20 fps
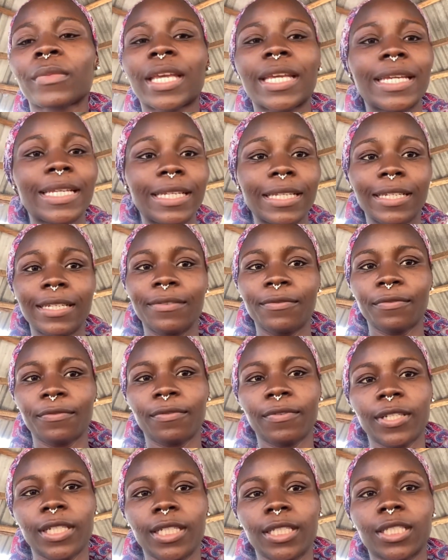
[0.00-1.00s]
he didn't
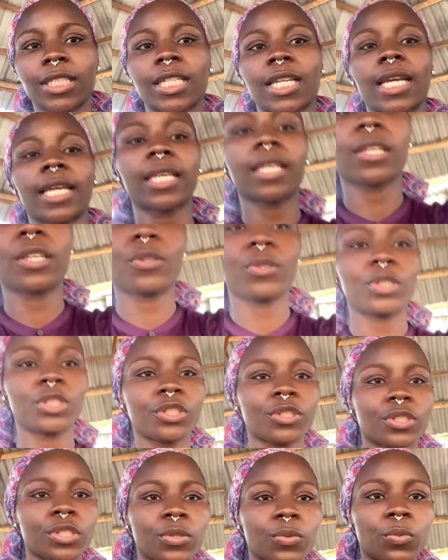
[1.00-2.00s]
flinch like he
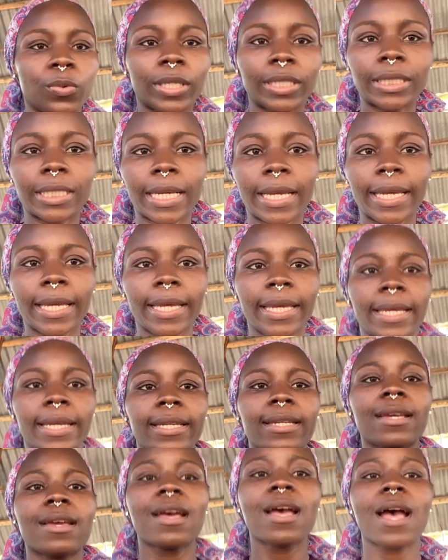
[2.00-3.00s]
just went
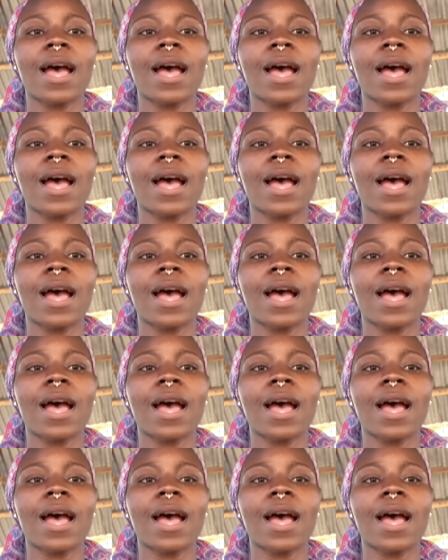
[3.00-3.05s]
ahead